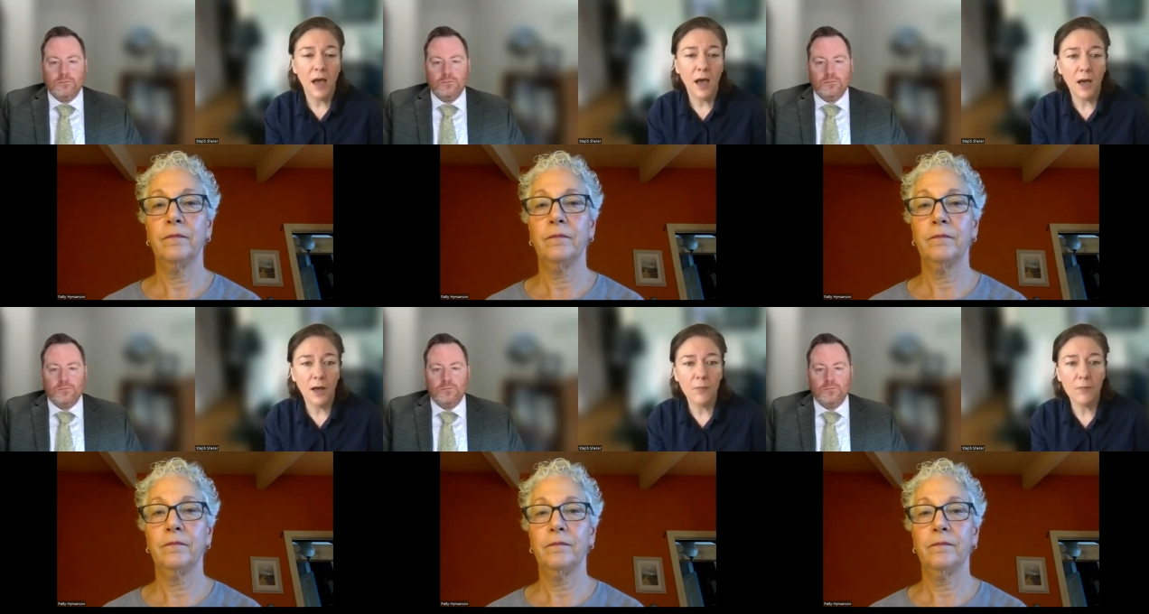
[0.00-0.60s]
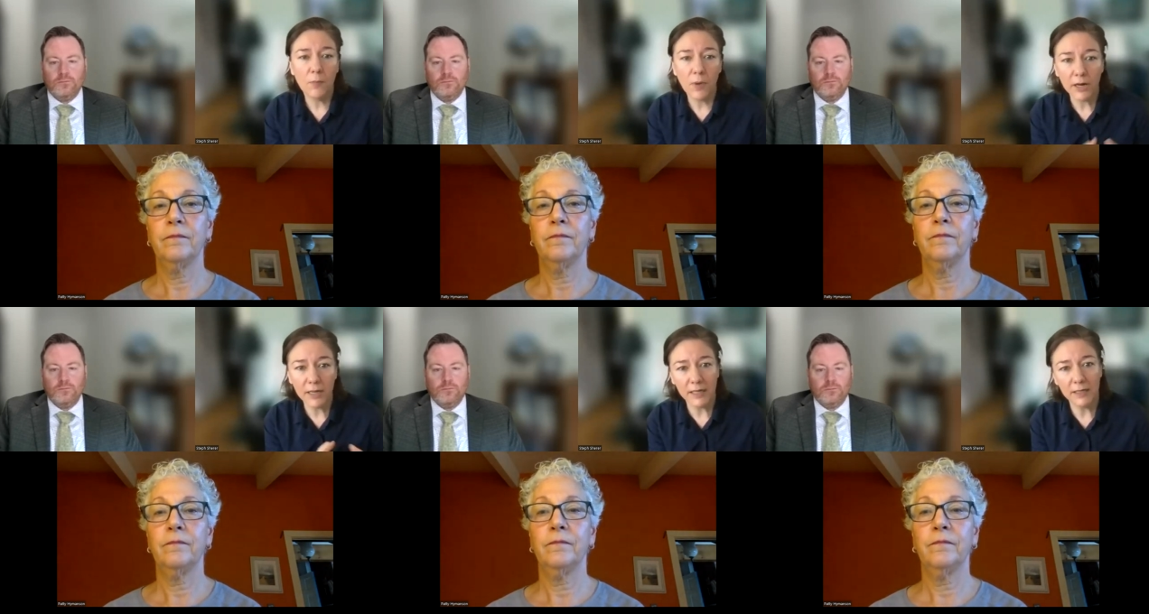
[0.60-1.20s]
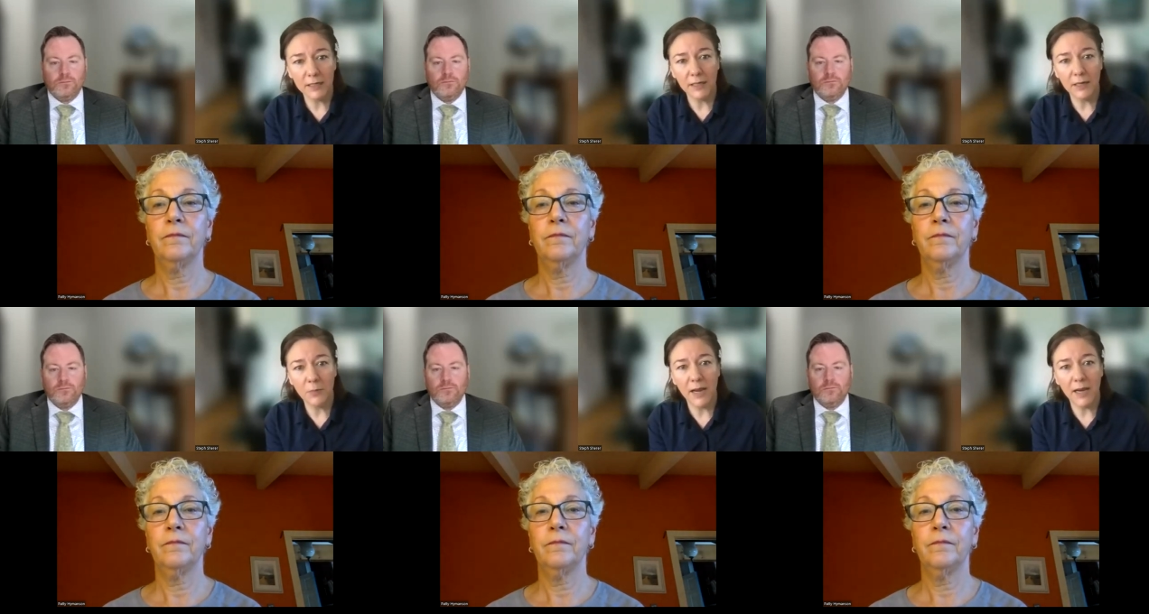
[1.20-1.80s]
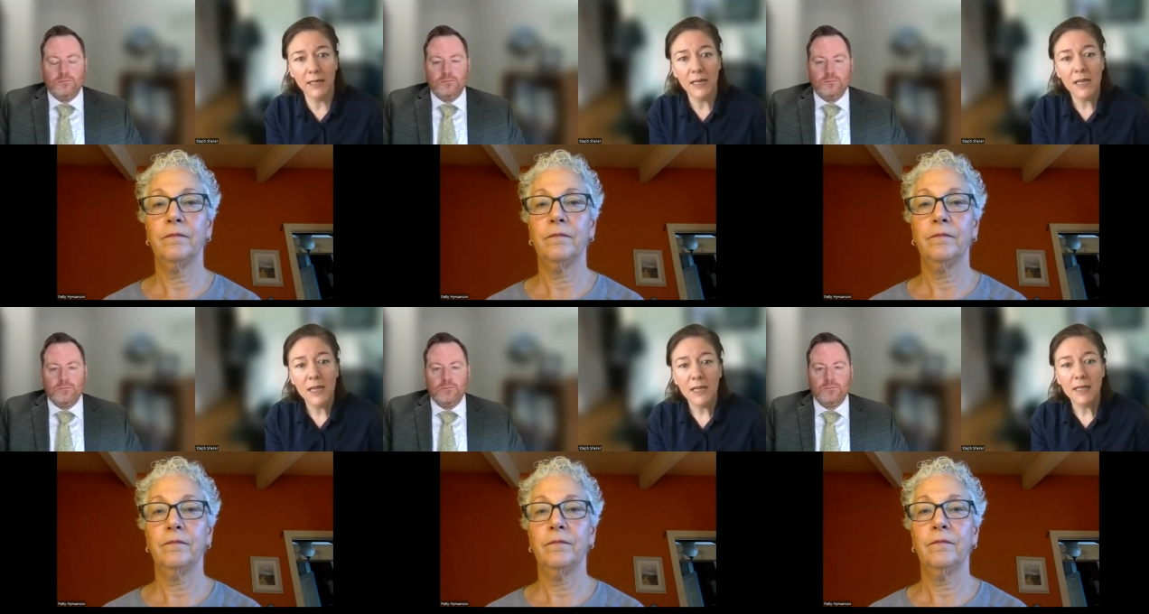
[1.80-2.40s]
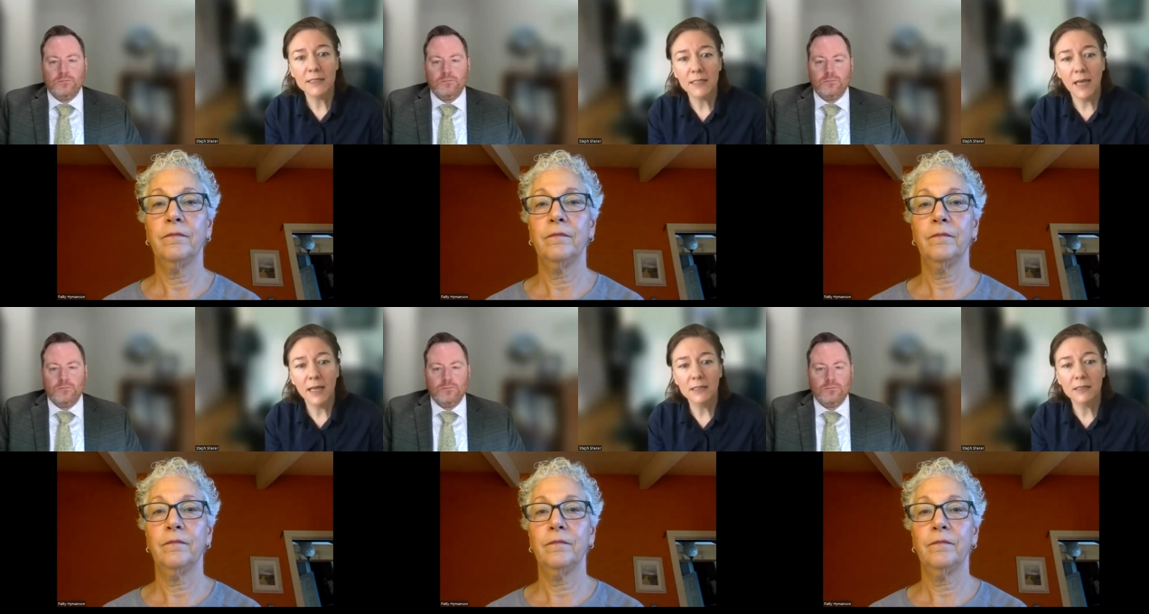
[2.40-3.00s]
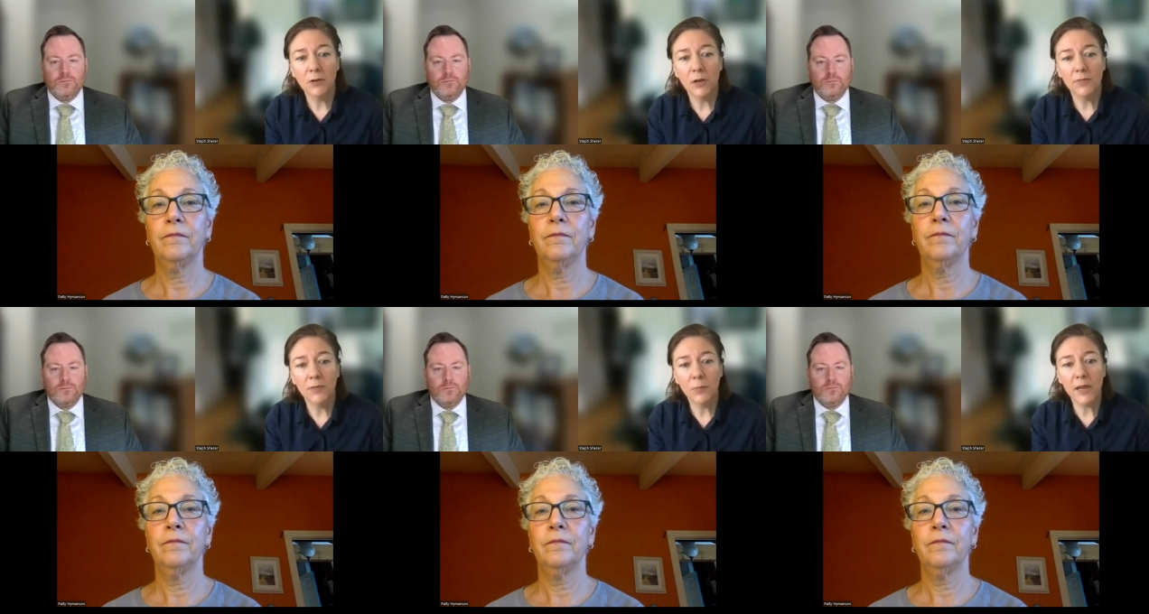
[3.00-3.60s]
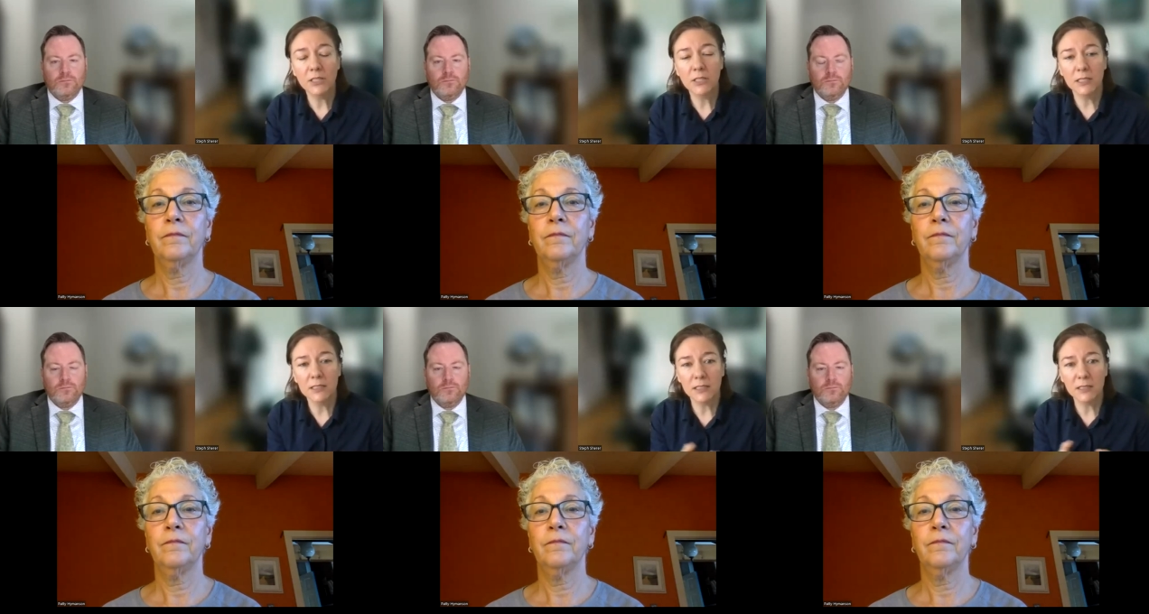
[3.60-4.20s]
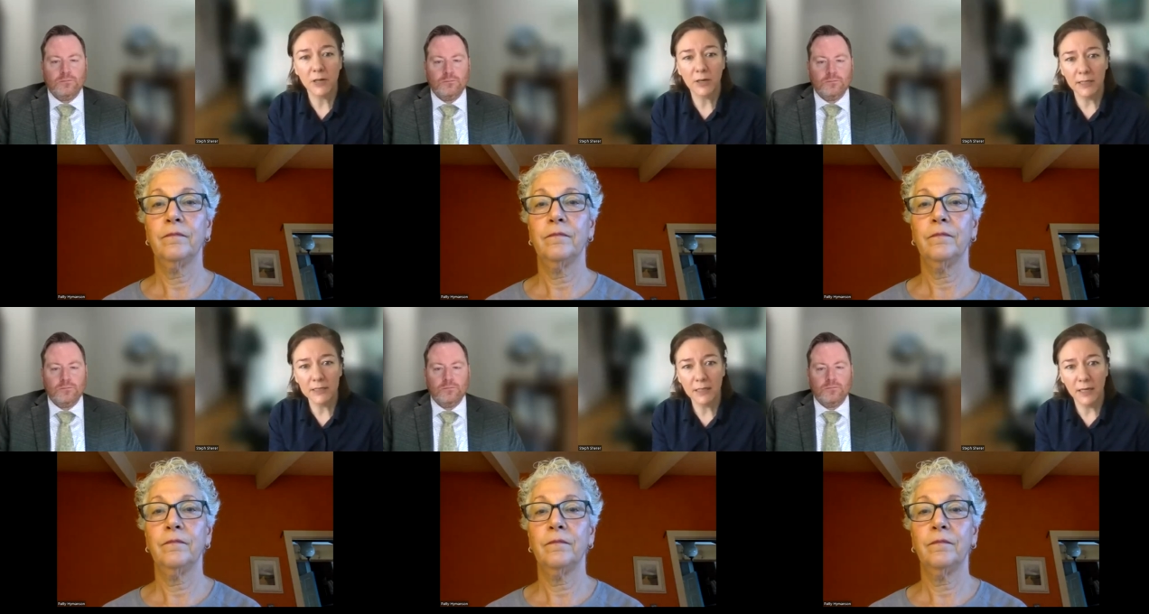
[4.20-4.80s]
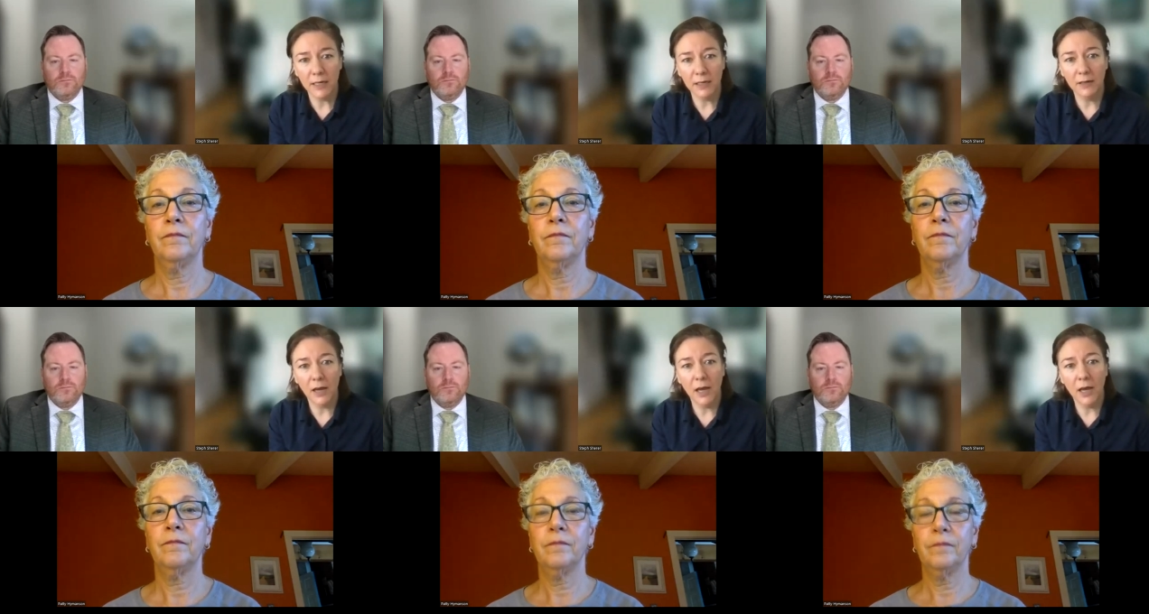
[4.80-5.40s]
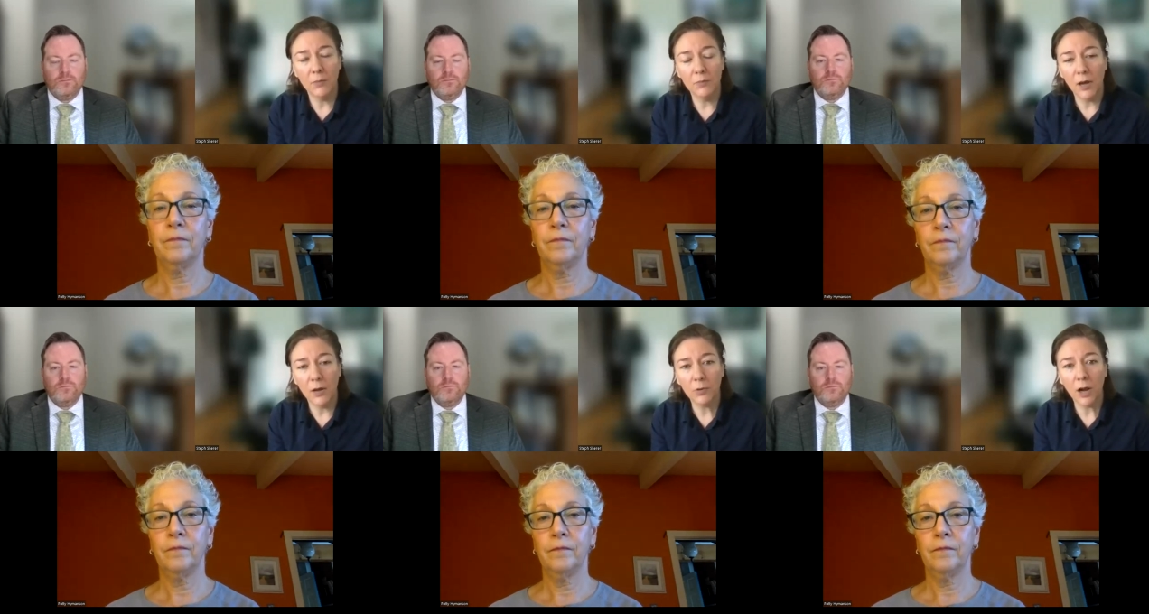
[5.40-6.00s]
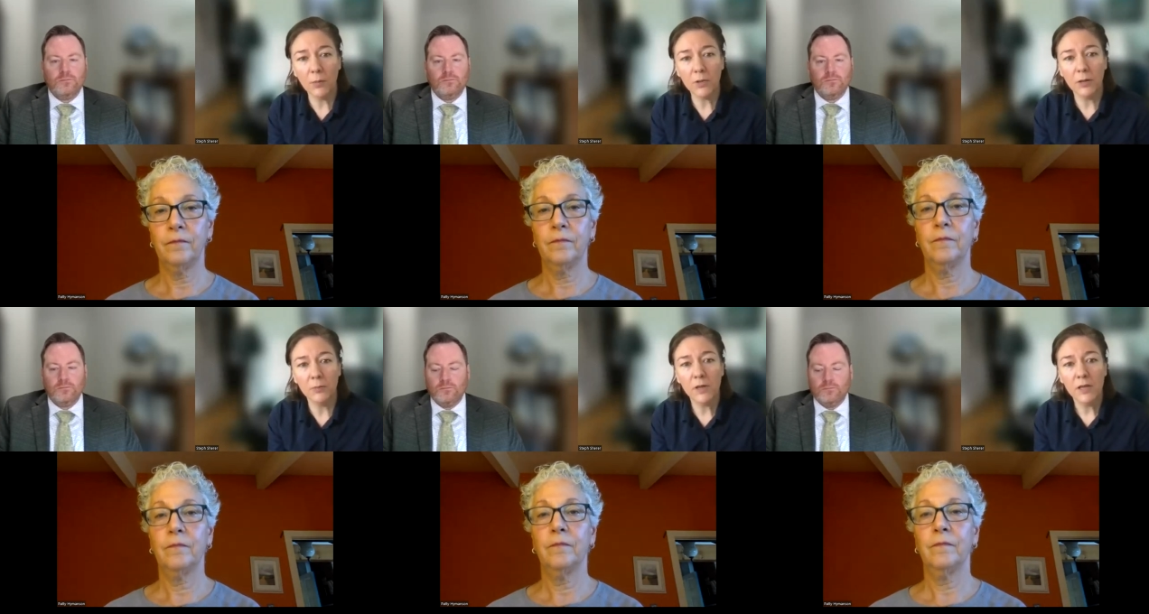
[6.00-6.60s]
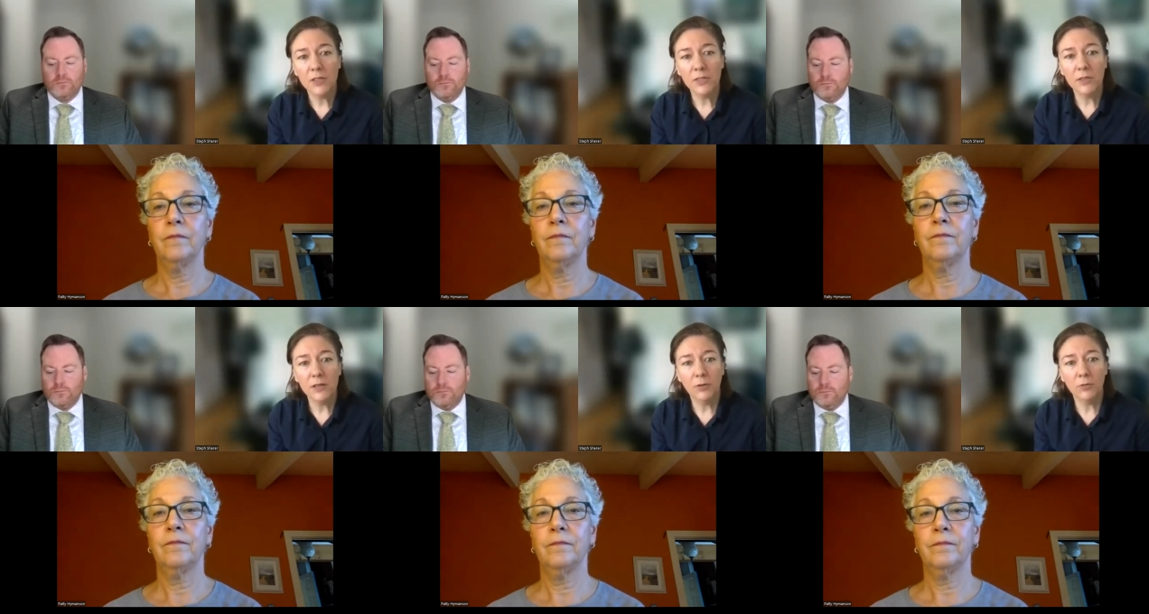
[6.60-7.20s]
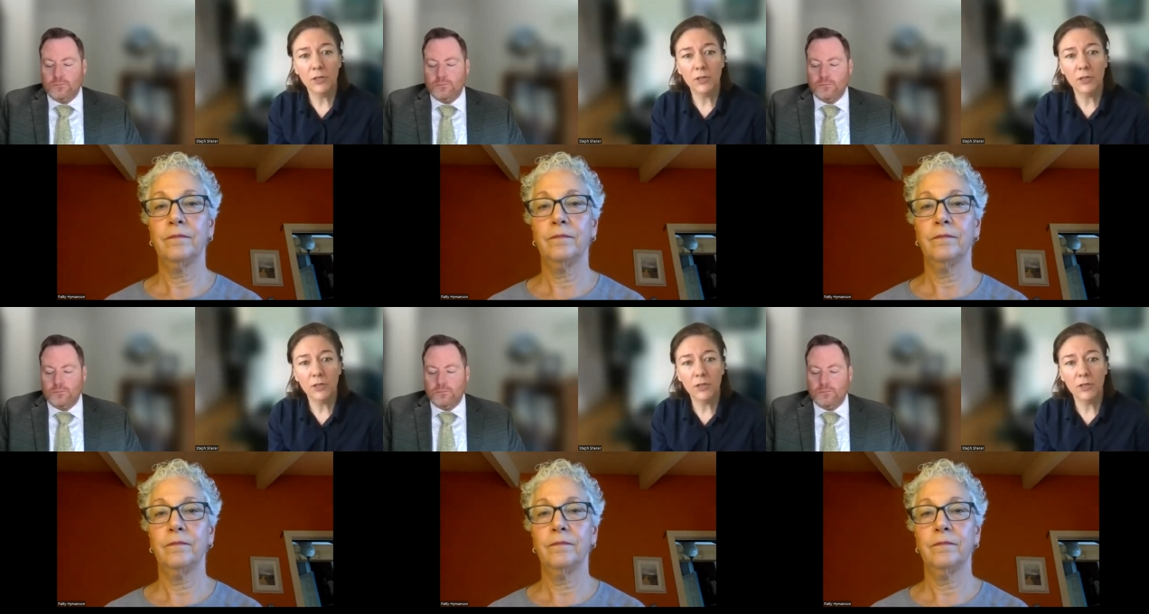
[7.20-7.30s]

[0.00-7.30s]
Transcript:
Speaker 1: um, market in in Maine is that if a patient is experiencing um, a problem, you know,